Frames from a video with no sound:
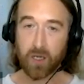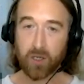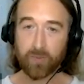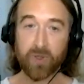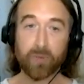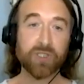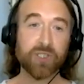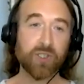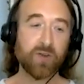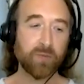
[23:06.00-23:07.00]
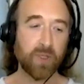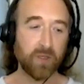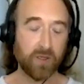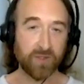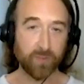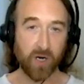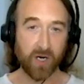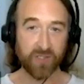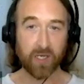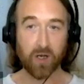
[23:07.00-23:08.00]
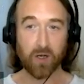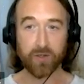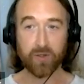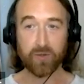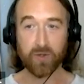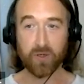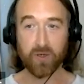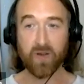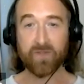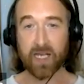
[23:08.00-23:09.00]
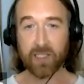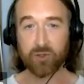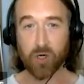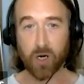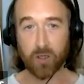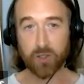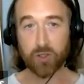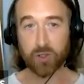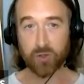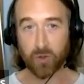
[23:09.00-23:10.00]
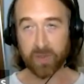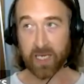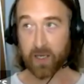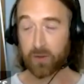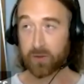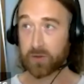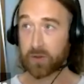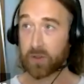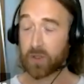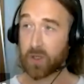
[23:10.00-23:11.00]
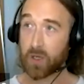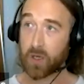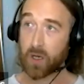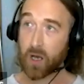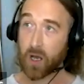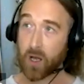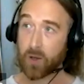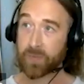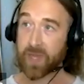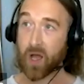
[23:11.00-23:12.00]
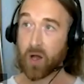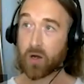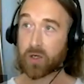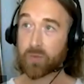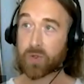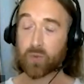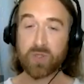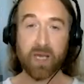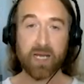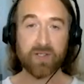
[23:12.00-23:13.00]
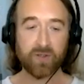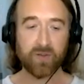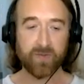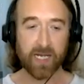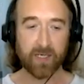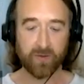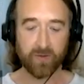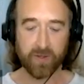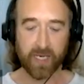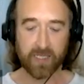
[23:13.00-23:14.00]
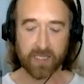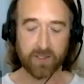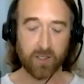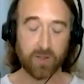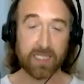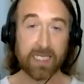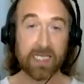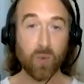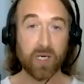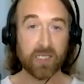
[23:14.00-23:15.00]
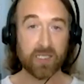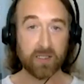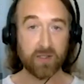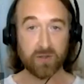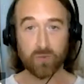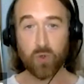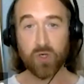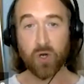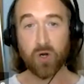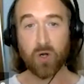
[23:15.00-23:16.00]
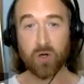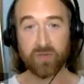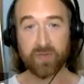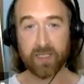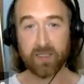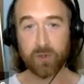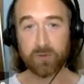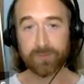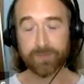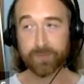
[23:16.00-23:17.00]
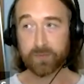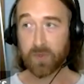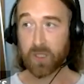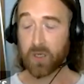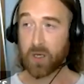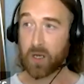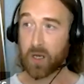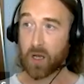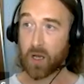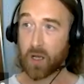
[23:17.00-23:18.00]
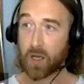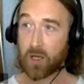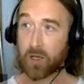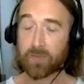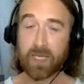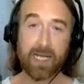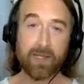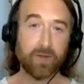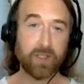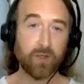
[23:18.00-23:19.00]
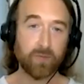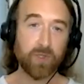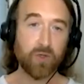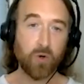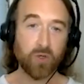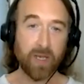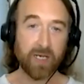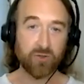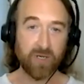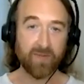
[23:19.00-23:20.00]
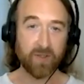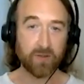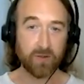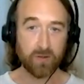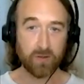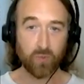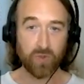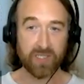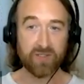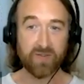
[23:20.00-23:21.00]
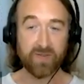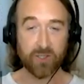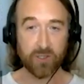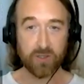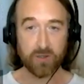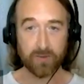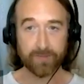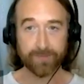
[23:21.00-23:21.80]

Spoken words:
The British government unsurprisingly argued that a fair trial could not be held. Their argument was based on the fact that they said, you know, key witnesses were no longer available, and that, you know, the documentary evidence was insufficient.